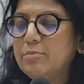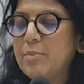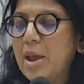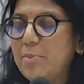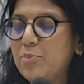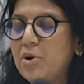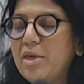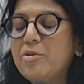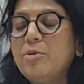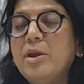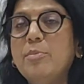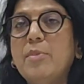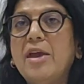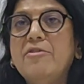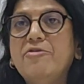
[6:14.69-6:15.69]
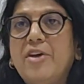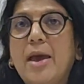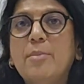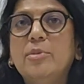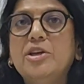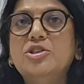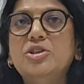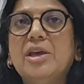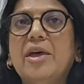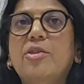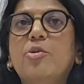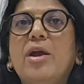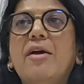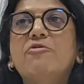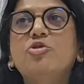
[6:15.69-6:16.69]
My brother and my family
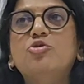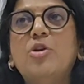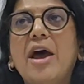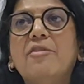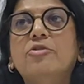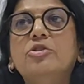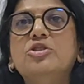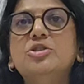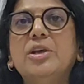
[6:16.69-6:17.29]
together have traveled